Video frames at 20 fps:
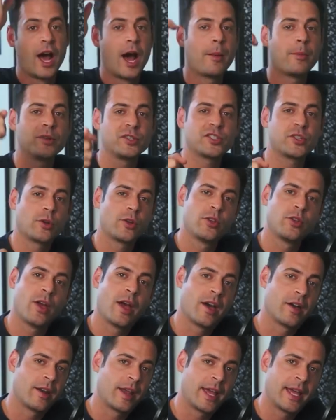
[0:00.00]
I'm going to show you
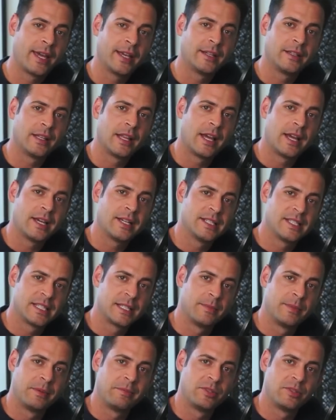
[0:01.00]
how to analyze some